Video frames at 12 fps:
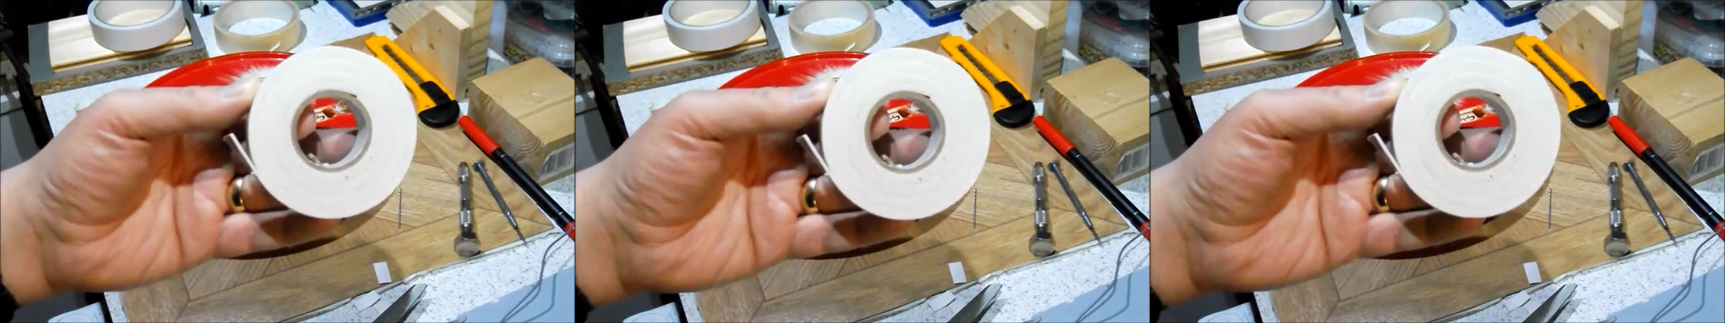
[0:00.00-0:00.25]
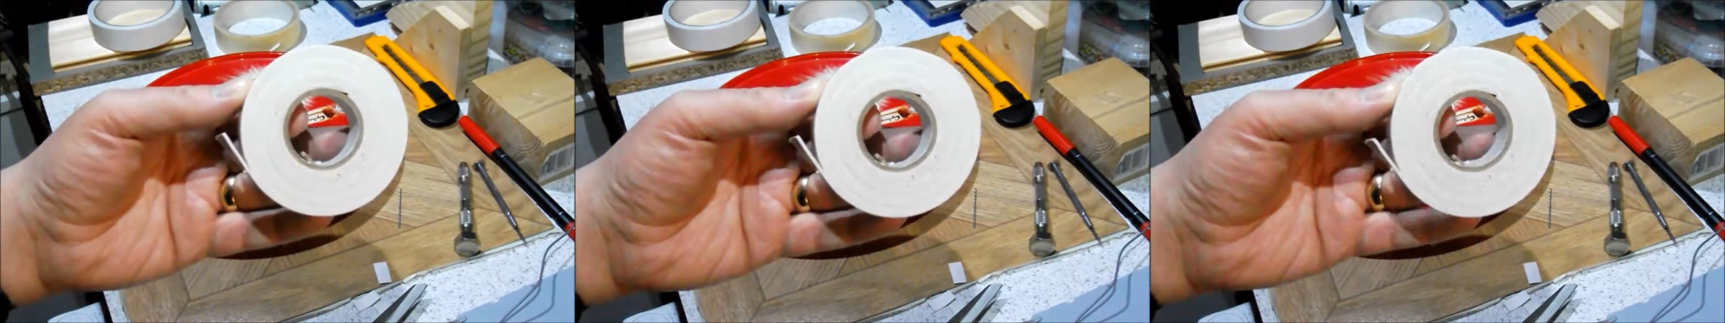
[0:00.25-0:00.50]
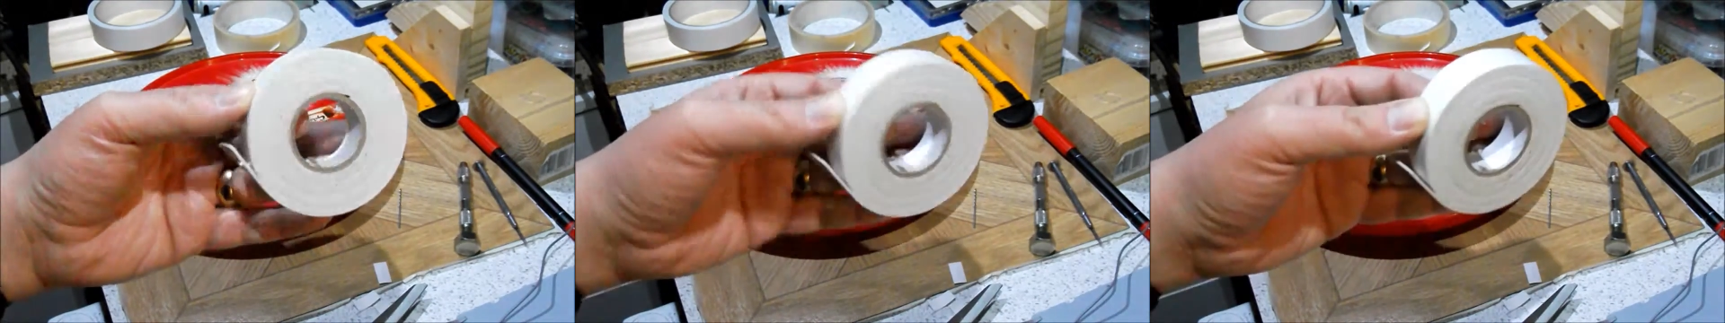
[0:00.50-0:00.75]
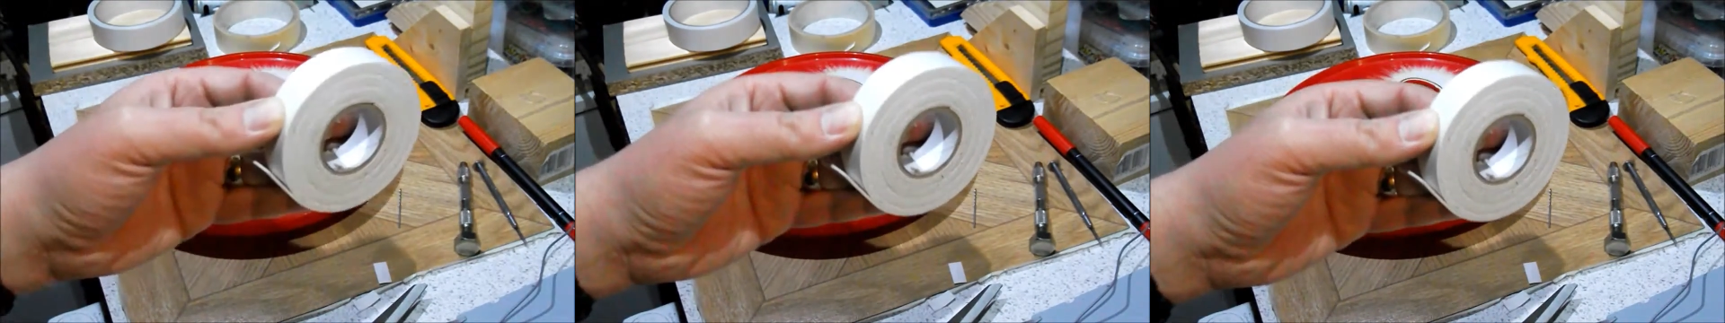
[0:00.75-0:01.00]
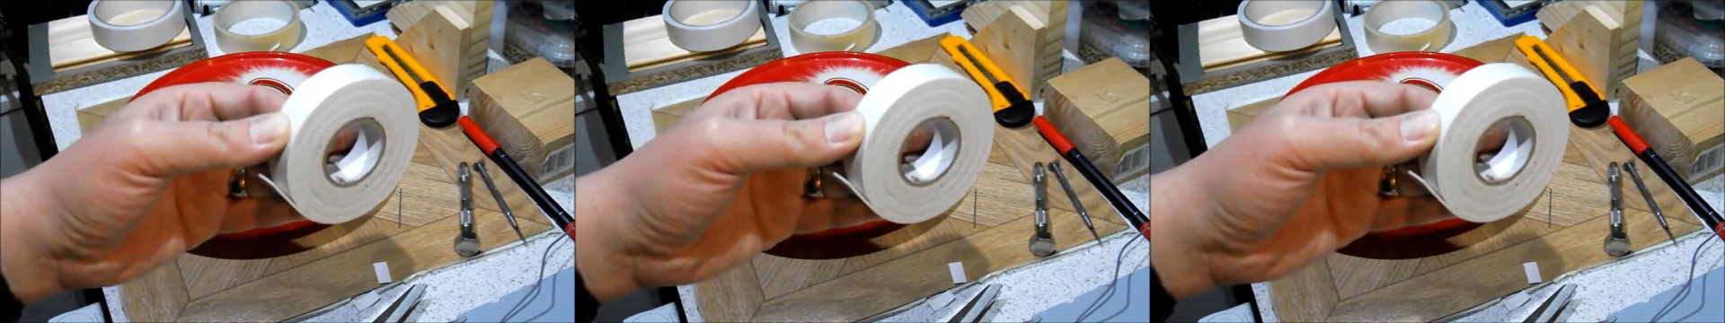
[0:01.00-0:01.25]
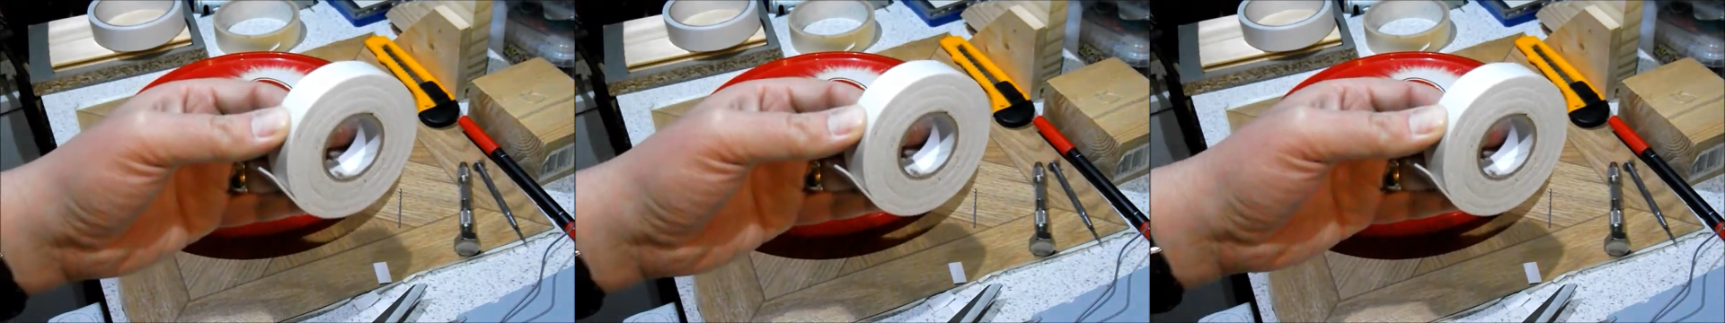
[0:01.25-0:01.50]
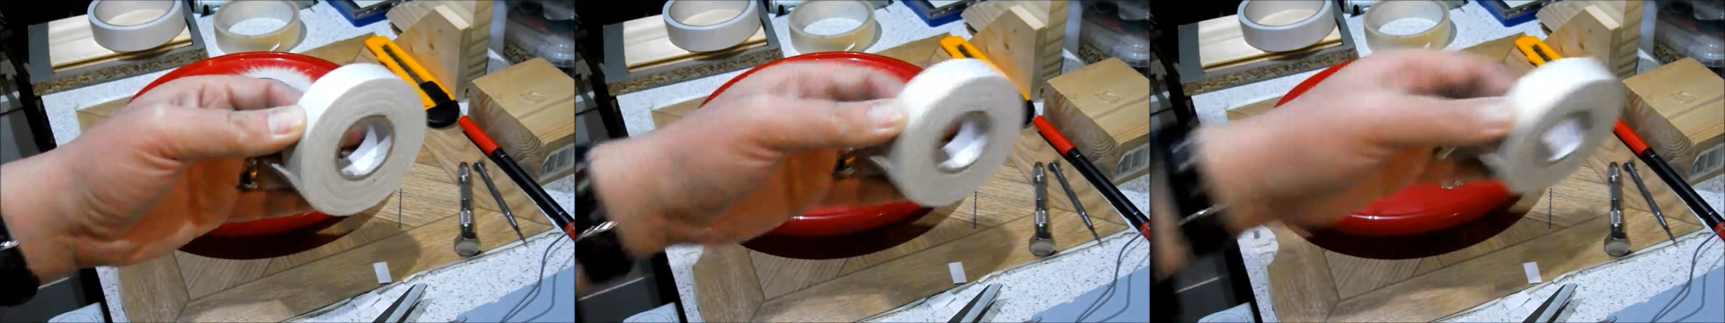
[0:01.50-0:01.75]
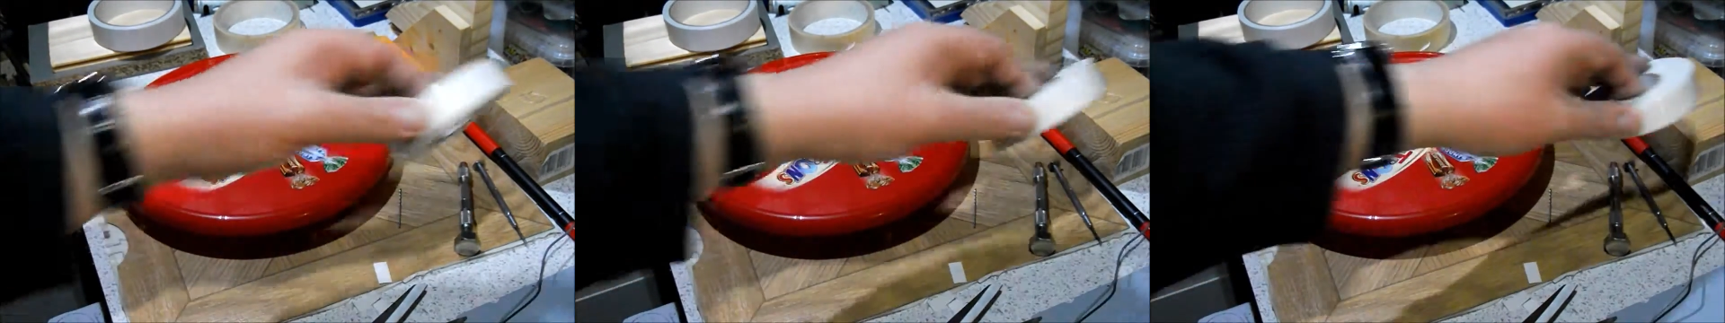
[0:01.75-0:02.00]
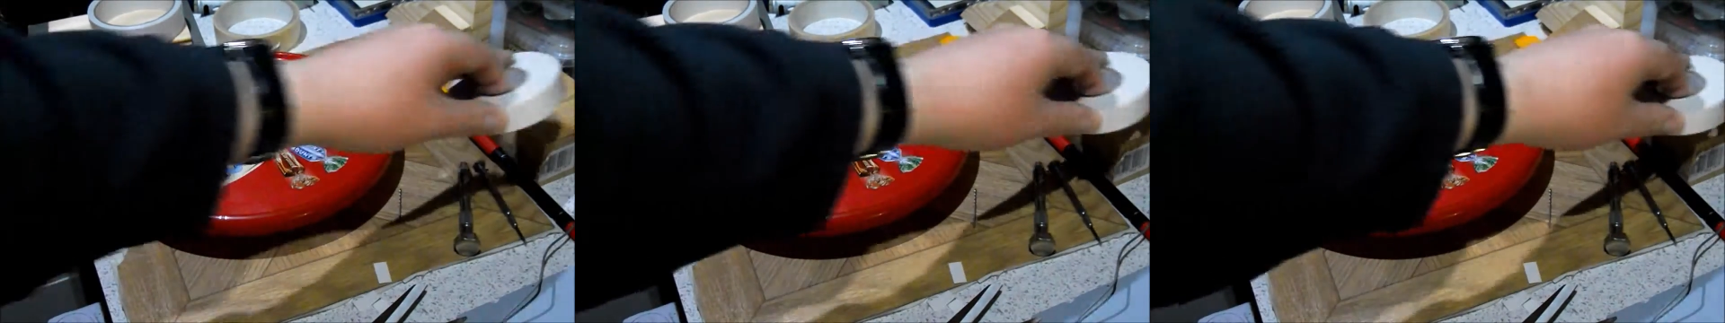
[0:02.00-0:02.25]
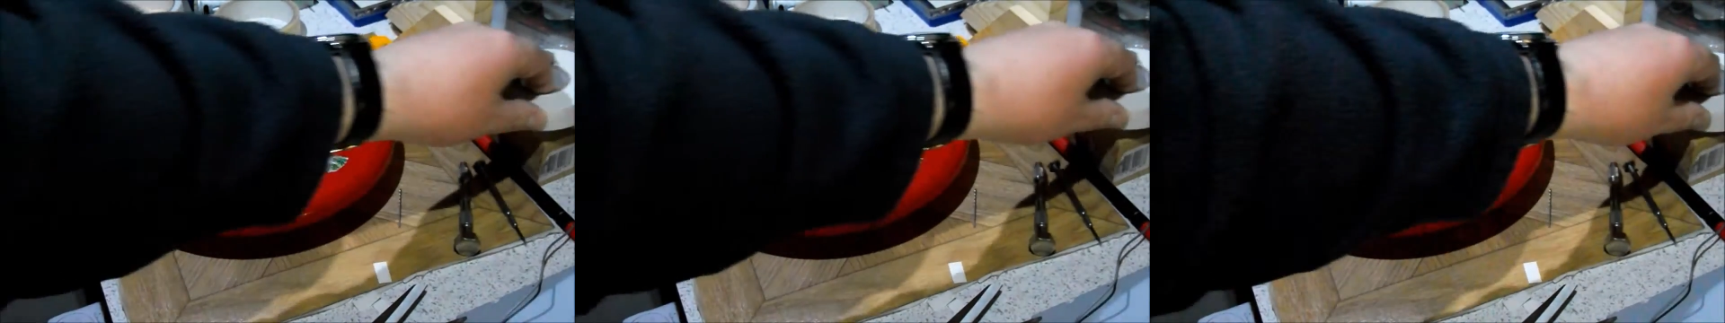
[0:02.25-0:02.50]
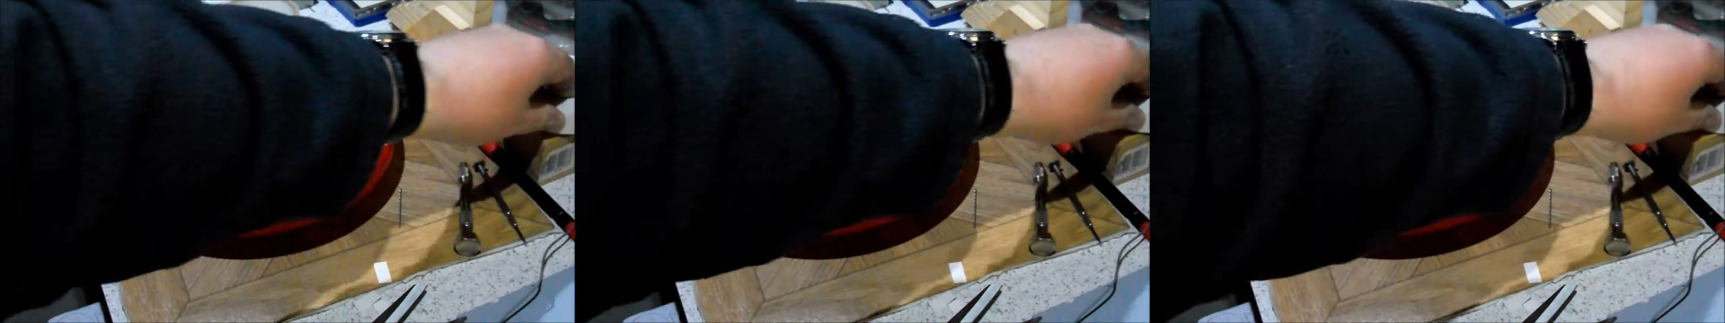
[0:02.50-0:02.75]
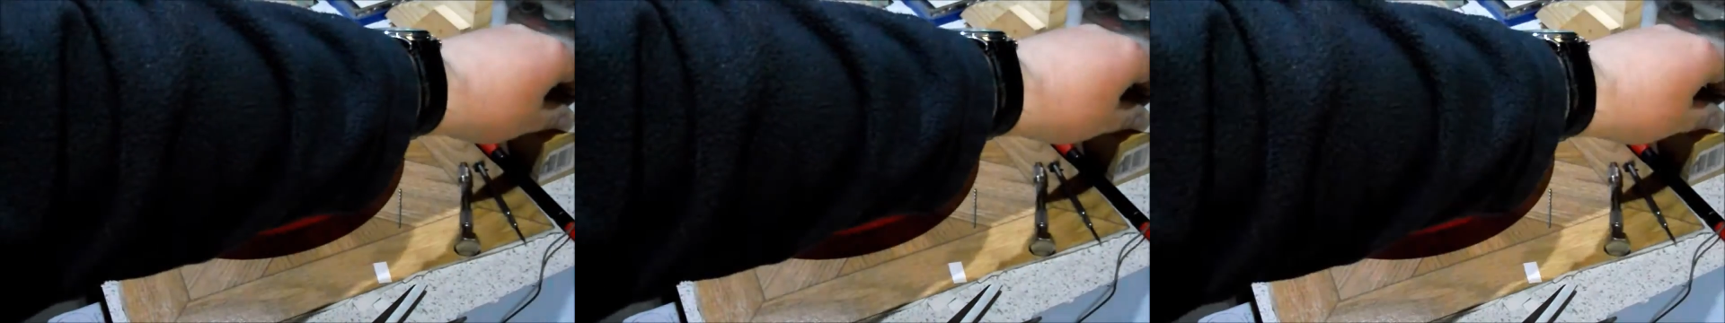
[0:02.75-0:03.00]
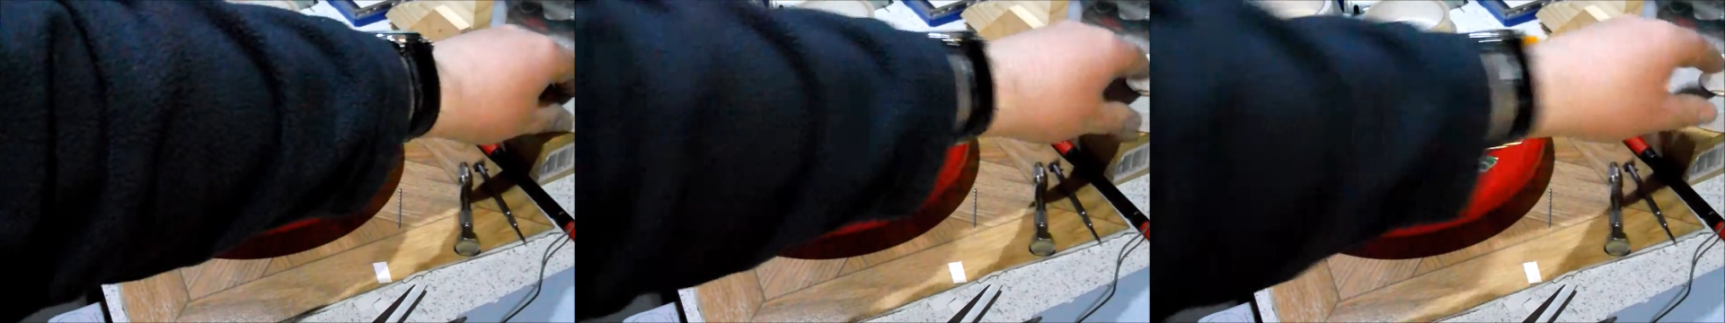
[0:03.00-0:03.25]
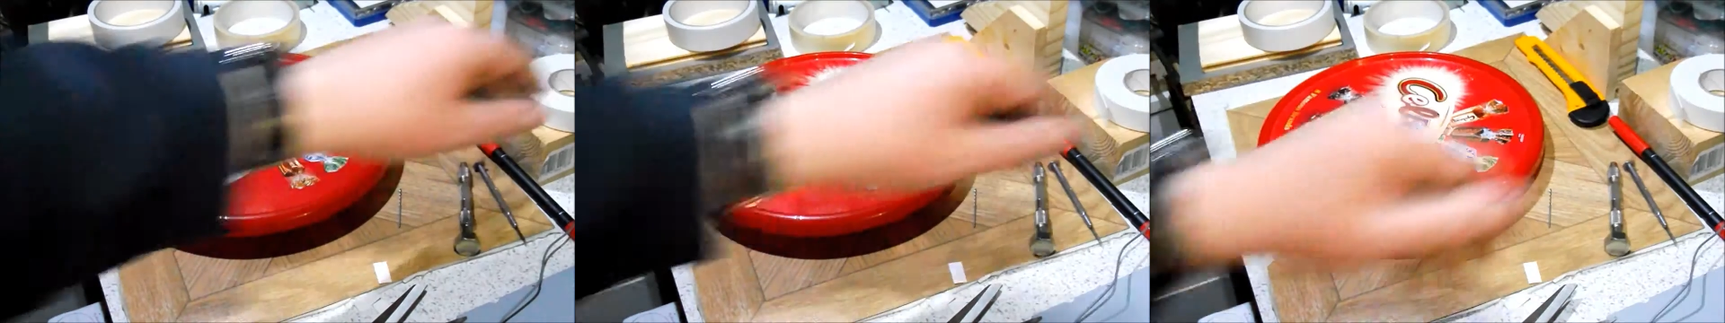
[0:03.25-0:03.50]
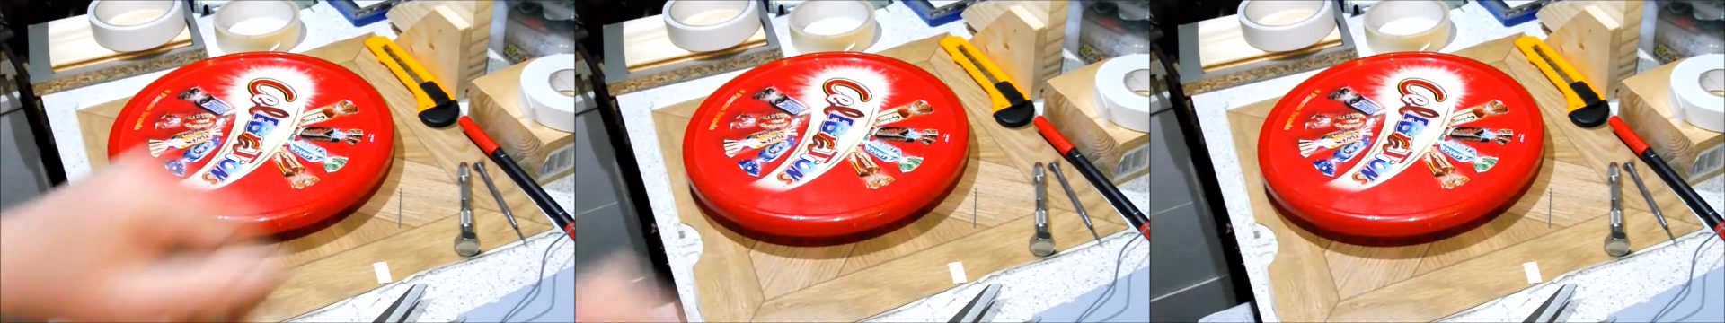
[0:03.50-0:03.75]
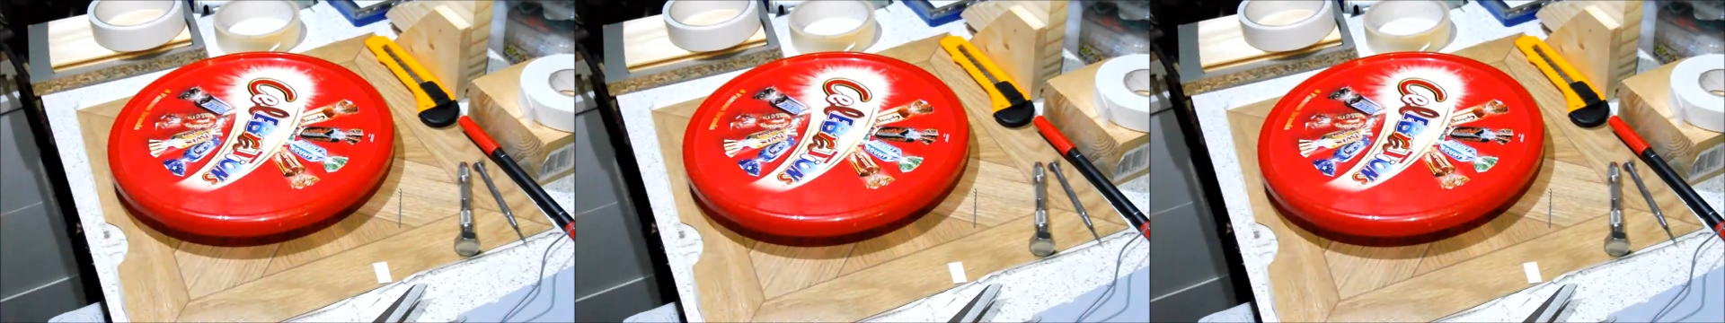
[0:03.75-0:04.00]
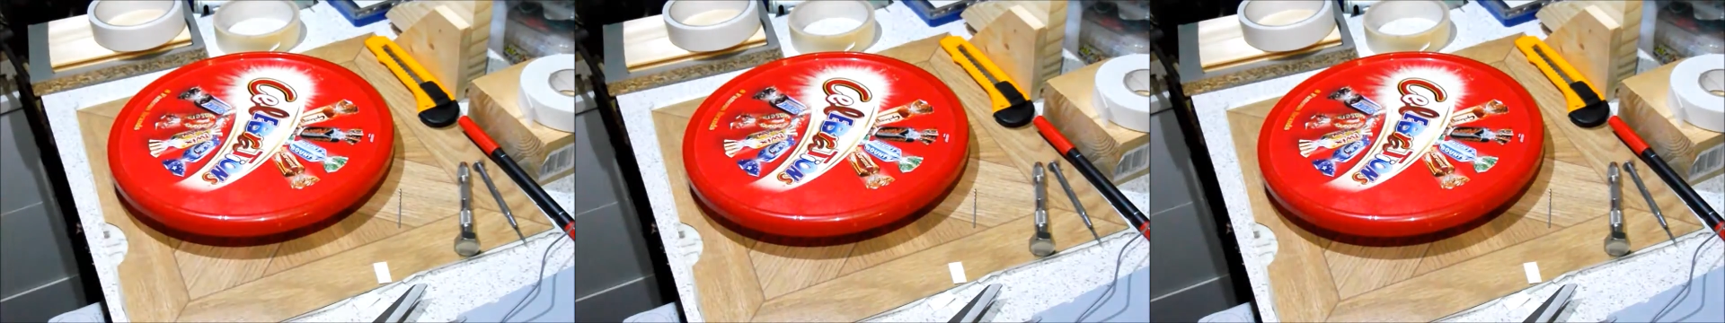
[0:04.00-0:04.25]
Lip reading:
[unreadable: no face in view]